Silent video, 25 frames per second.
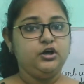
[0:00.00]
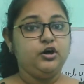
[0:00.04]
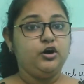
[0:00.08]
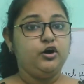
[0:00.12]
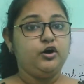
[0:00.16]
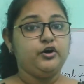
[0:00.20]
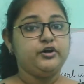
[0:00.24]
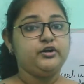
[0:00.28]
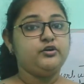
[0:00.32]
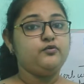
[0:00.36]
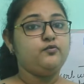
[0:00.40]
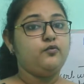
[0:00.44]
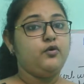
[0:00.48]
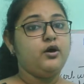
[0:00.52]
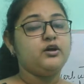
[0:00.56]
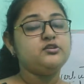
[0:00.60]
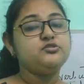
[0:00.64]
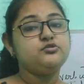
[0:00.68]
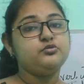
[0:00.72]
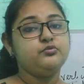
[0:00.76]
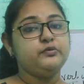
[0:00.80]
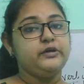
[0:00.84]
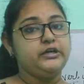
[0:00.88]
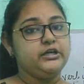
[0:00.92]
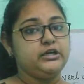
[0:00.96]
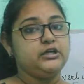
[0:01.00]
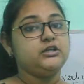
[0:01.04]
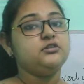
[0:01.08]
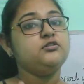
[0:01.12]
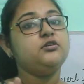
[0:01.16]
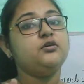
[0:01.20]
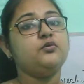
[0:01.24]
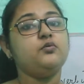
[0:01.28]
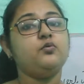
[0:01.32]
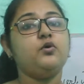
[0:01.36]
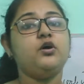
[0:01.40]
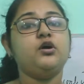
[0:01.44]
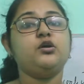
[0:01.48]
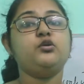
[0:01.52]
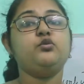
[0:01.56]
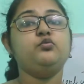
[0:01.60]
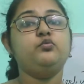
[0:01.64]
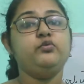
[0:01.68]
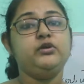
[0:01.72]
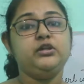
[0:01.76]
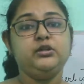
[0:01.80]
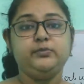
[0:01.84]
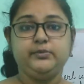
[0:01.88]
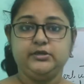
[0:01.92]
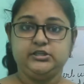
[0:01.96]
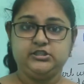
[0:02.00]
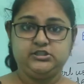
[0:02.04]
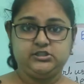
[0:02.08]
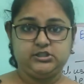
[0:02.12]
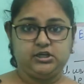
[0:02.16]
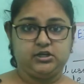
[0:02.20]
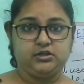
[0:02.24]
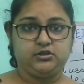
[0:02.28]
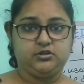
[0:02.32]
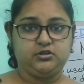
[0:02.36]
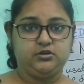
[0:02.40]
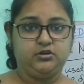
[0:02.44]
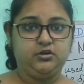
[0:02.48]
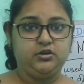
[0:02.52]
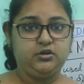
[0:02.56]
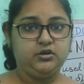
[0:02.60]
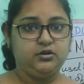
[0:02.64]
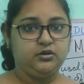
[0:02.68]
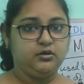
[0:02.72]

or in what way the work will be done.